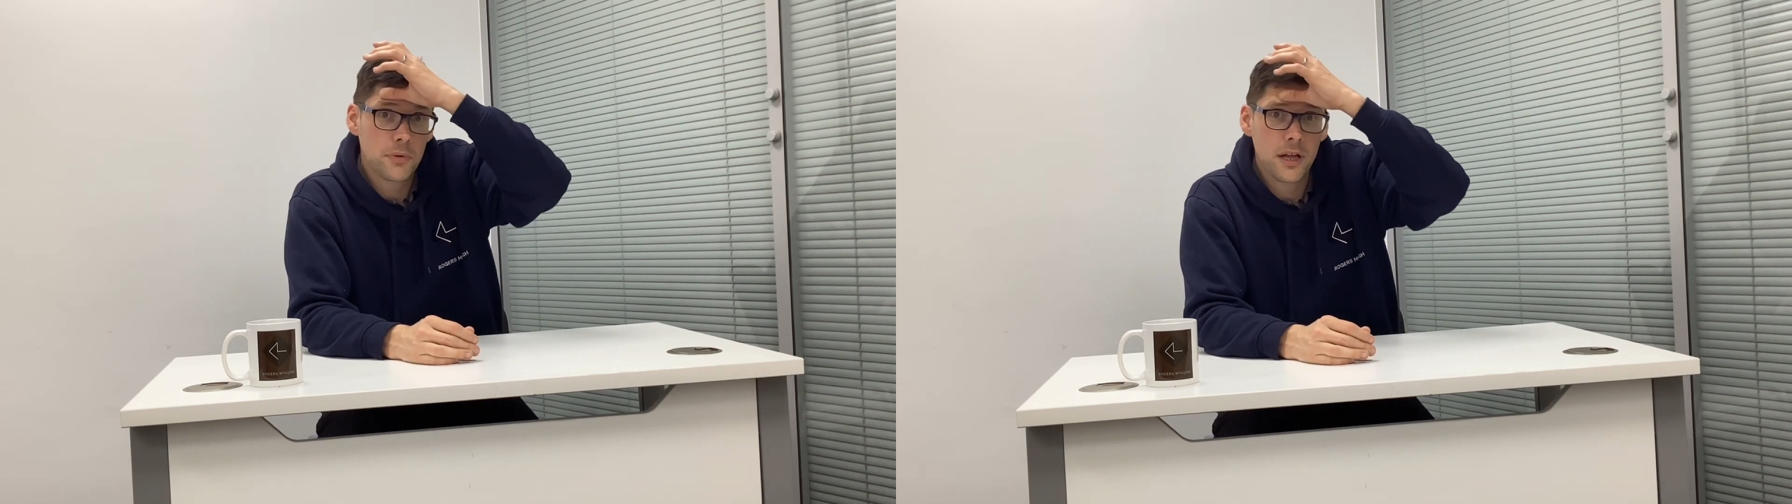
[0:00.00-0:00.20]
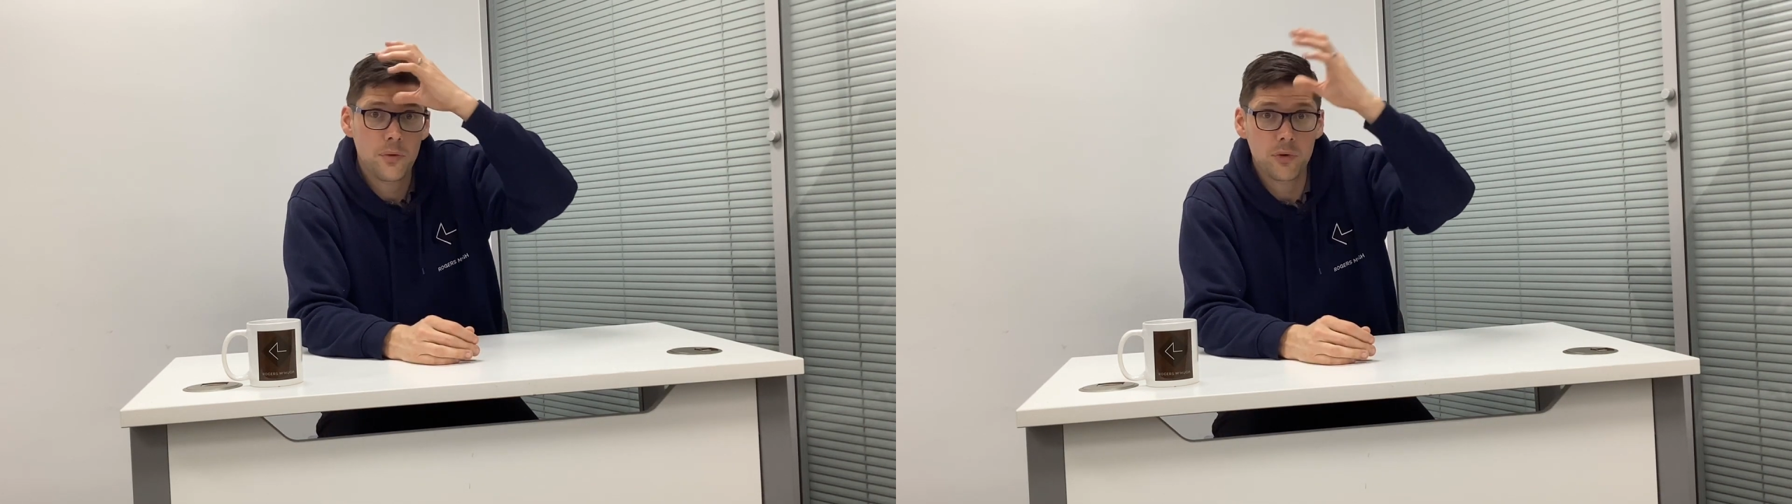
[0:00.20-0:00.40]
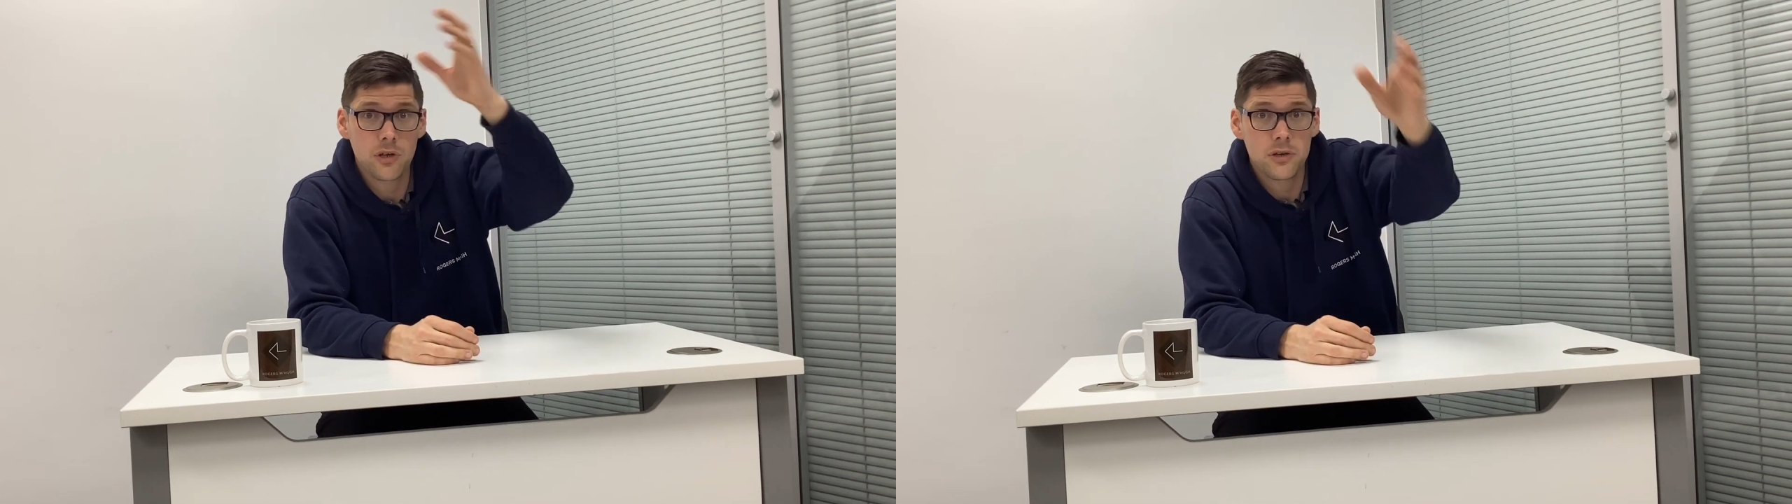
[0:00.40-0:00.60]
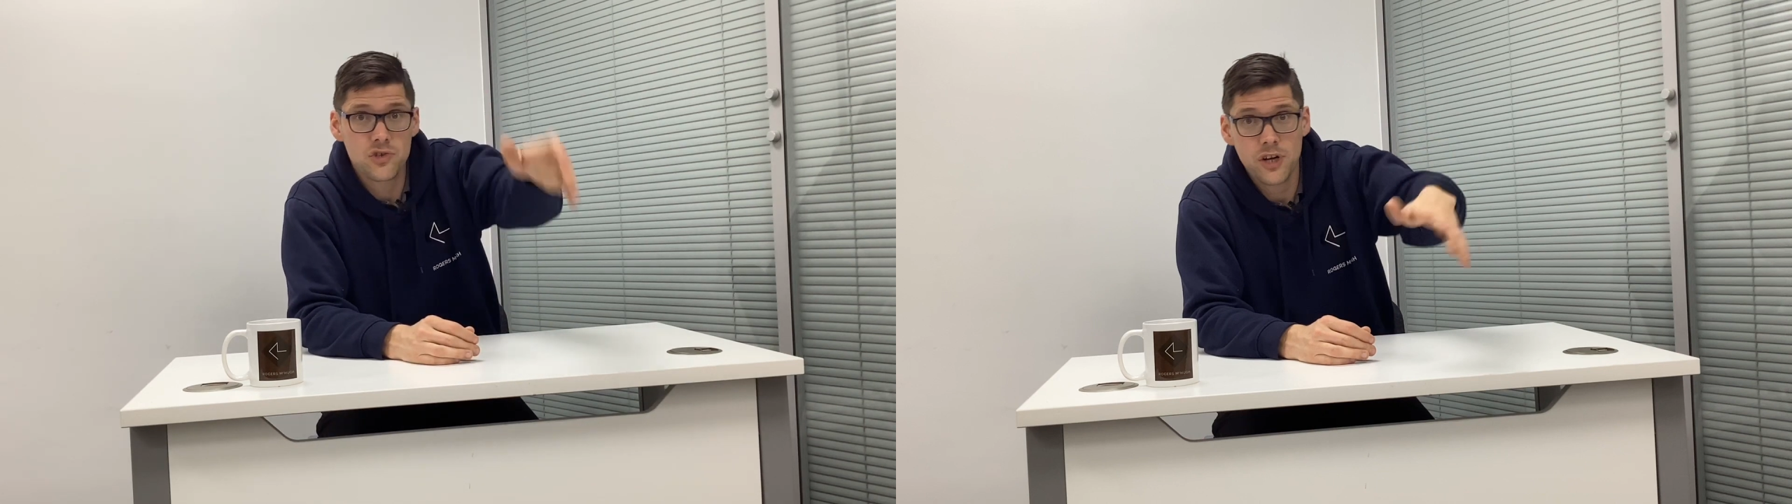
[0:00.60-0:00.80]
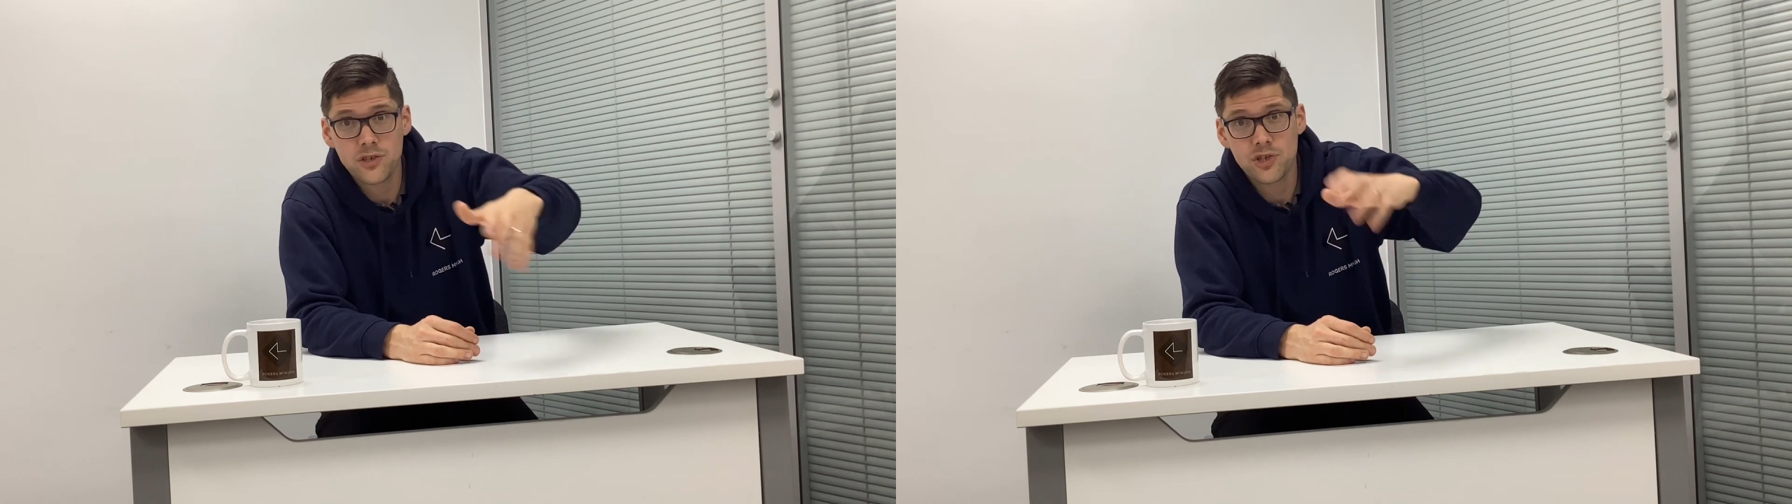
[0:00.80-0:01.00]
plan, we're gonna
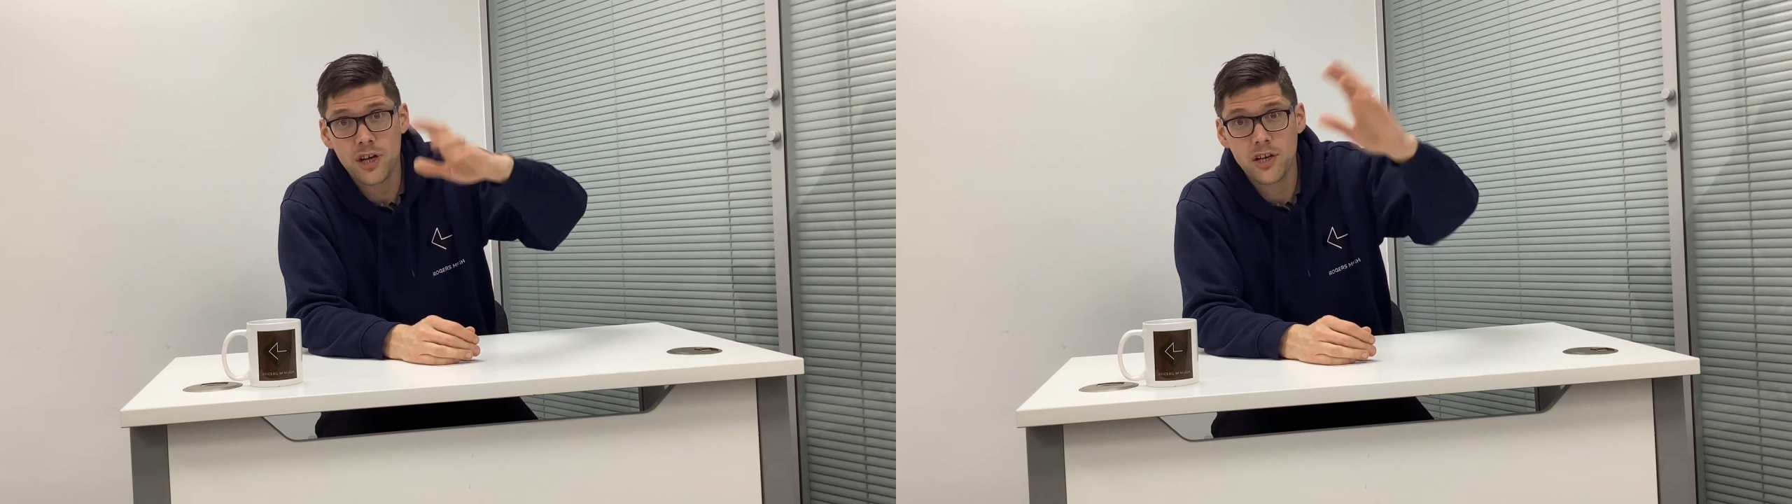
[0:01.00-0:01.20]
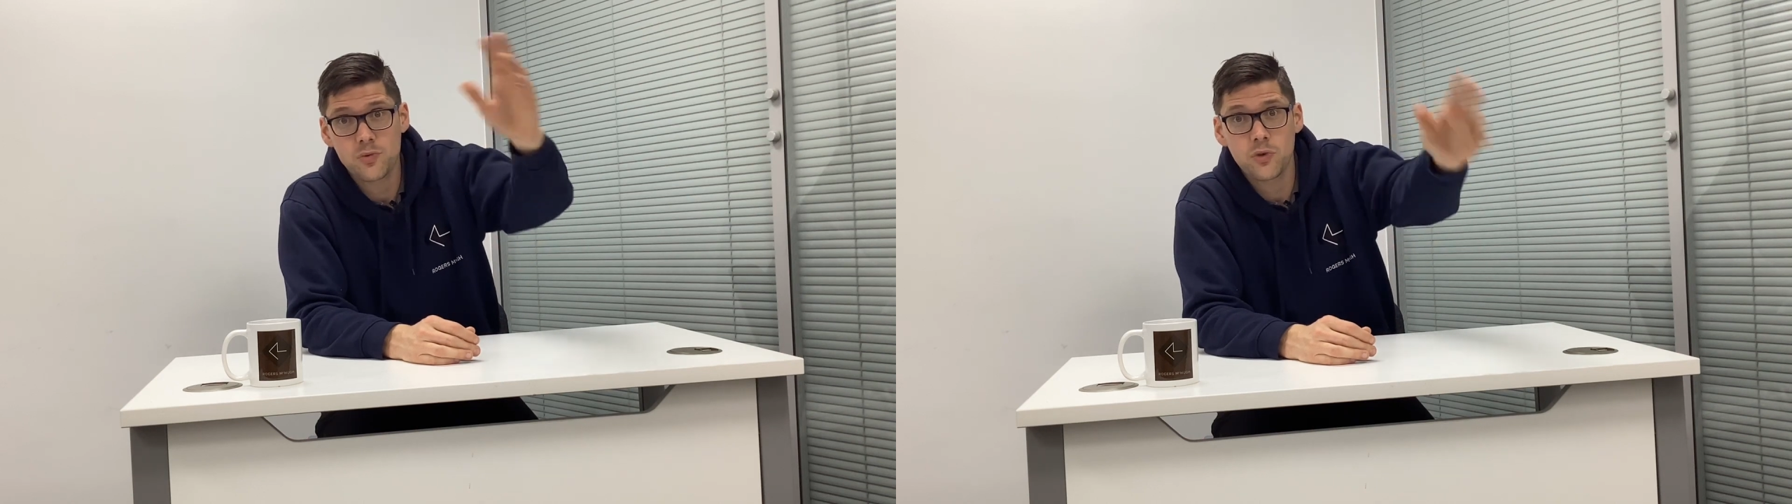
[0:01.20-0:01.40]
strategize,